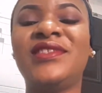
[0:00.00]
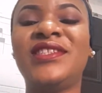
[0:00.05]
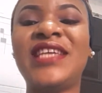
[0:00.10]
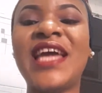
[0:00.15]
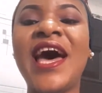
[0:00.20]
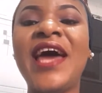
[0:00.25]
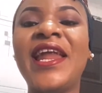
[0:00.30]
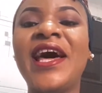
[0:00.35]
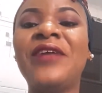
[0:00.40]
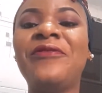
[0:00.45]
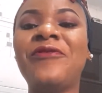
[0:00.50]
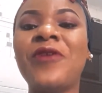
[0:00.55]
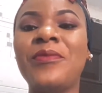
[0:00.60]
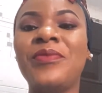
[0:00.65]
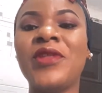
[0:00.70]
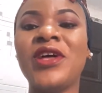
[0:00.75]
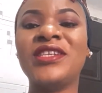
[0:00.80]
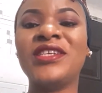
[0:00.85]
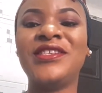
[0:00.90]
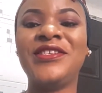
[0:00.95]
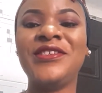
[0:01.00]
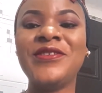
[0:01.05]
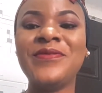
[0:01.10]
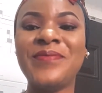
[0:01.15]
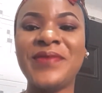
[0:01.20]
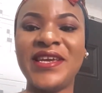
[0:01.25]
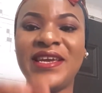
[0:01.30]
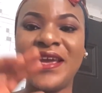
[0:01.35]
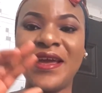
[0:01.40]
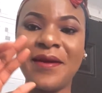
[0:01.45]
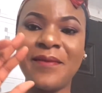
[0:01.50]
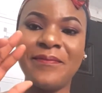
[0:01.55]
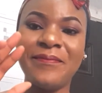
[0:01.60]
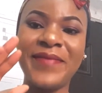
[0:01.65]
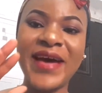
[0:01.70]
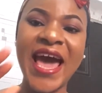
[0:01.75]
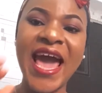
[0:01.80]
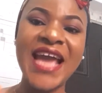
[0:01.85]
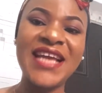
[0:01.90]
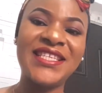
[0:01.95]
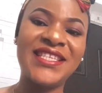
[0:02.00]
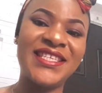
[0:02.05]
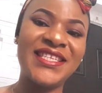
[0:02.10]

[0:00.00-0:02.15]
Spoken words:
Shout out from Nurse Yubi. Bye.